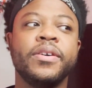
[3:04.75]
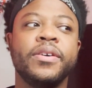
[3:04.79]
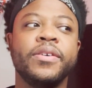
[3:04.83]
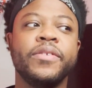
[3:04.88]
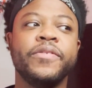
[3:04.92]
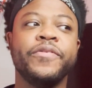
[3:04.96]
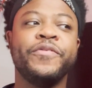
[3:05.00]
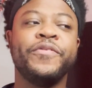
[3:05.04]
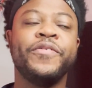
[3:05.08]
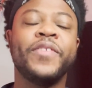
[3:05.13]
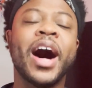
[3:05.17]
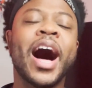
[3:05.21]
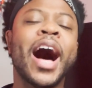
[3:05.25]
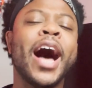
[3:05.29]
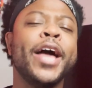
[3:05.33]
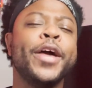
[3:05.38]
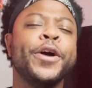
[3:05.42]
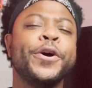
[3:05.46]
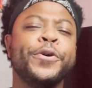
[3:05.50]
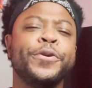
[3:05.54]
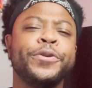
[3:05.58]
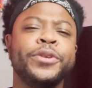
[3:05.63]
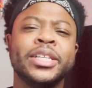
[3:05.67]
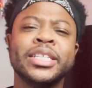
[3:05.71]

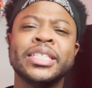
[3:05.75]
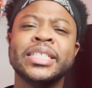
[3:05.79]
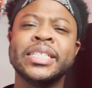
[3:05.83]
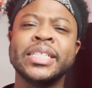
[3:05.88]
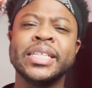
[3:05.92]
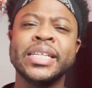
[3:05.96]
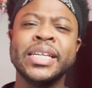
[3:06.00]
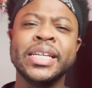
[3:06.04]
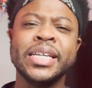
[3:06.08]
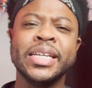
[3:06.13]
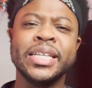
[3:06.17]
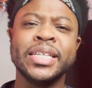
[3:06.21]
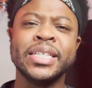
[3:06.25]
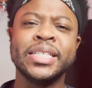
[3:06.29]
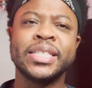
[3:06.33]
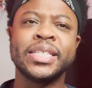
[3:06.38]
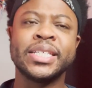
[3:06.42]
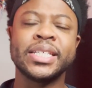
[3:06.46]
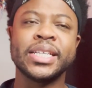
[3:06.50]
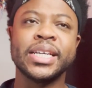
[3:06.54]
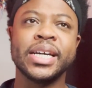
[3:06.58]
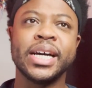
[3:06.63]
vile disease